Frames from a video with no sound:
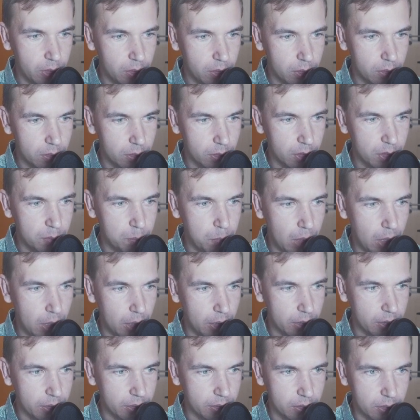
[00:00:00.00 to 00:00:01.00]
the third part
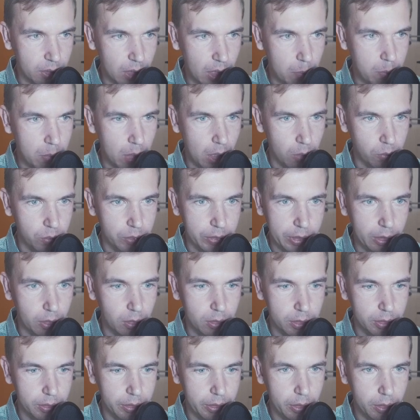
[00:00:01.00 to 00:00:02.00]
is about
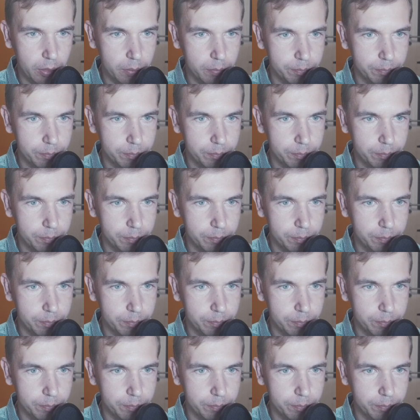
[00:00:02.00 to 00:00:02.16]
e-learning.